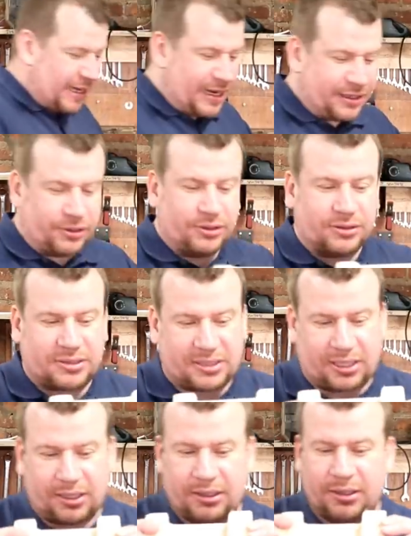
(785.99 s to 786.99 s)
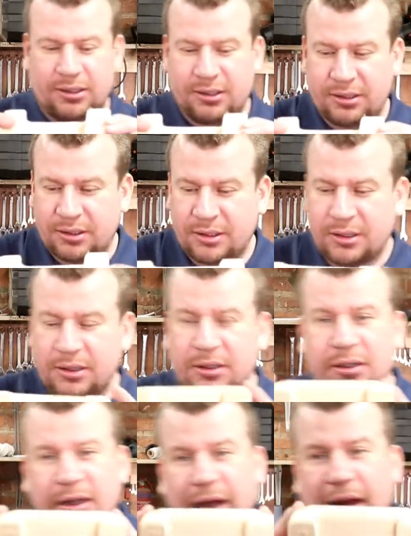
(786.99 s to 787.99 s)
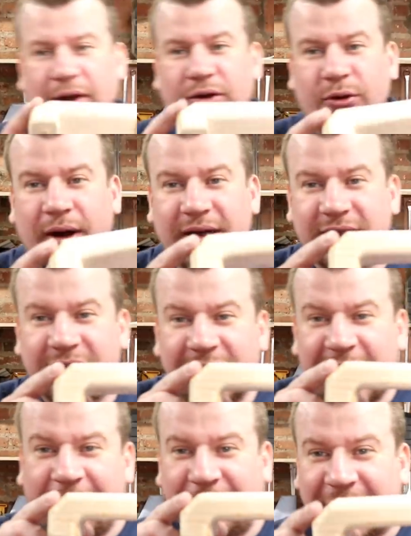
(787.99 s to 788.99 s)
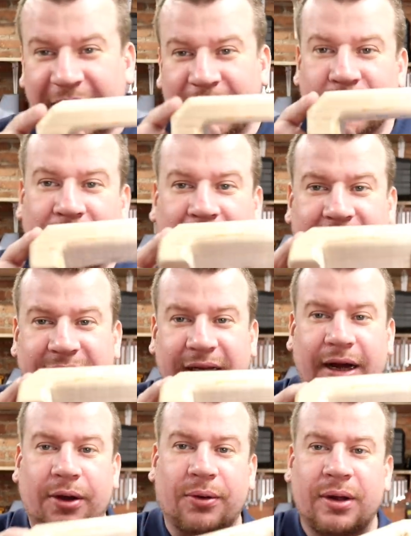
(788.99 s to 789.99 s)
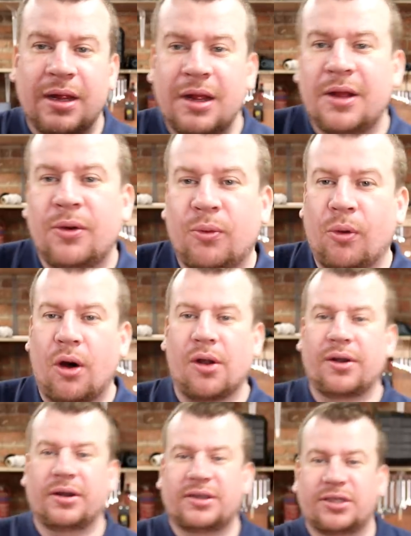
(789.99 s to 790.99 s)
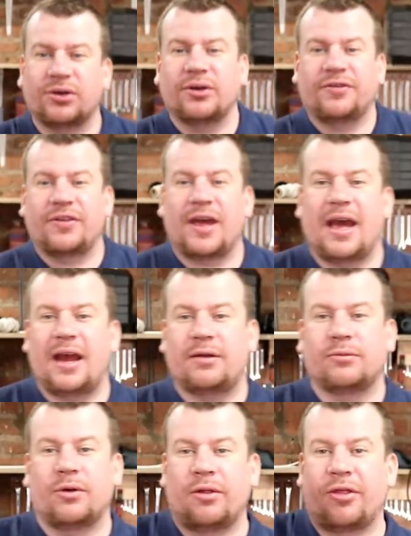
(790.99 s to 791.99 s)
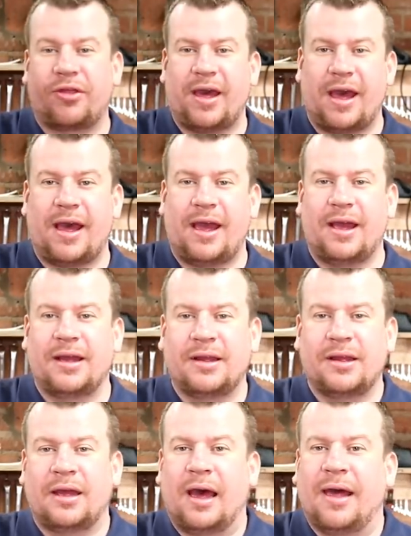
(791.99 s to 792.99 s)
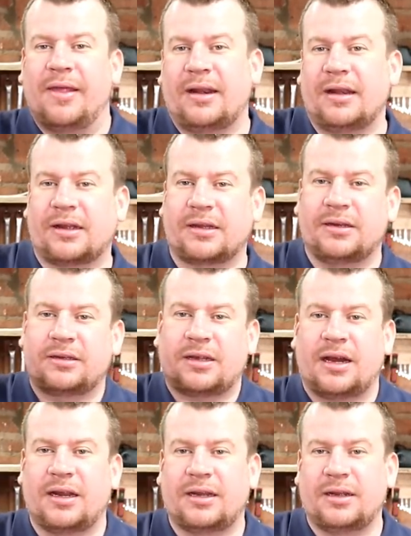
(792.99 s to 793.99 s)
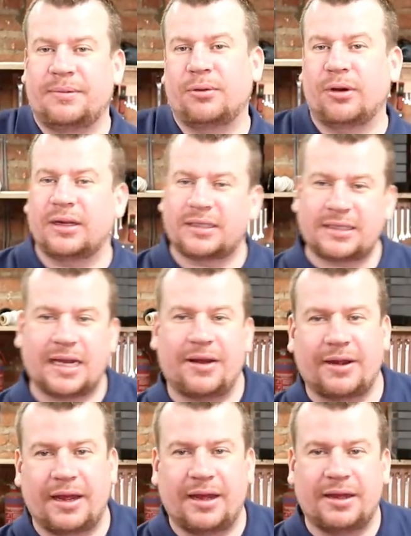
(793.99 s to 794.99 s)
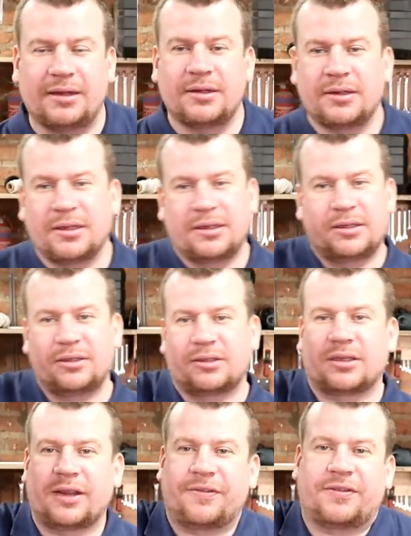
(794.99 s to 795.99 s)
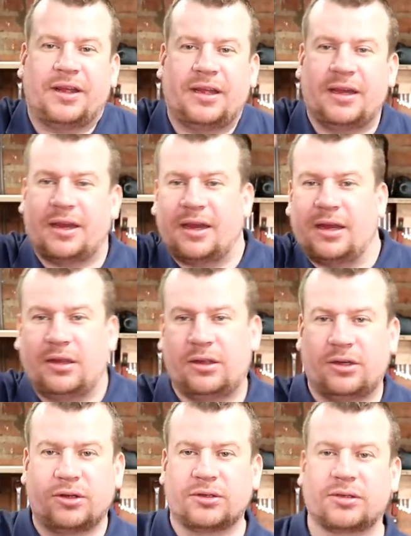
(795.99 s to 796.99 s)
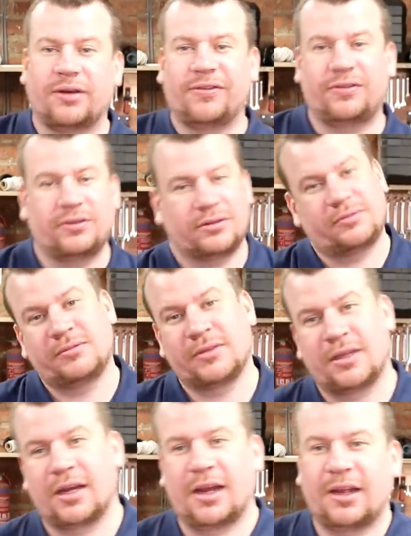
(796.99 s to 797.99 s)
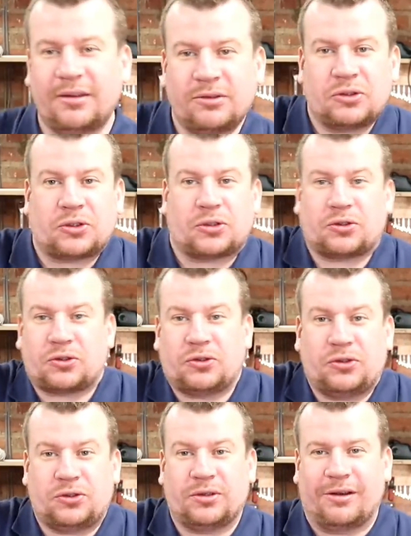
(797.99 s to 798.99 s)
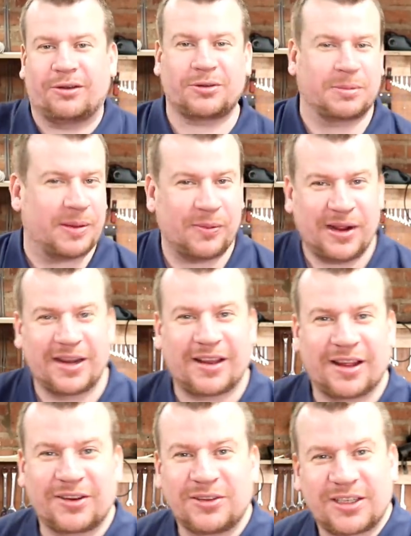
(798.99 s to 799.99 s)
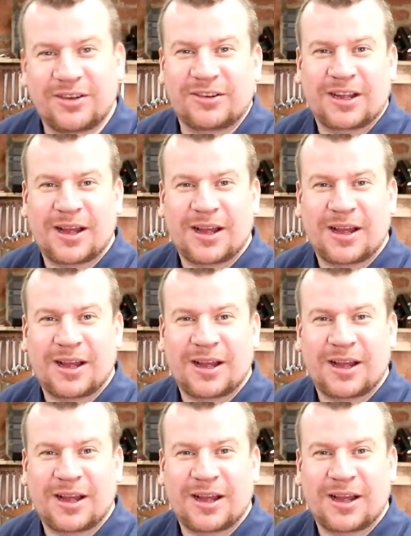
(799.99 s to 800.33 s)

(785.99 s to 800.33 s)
handles. They look quite nifty, don't they? So one sort of there and one there, and then they can kind of, but it's down here, and just lift the doors off. Eh? That looks a bit weird, that, doesn't it, on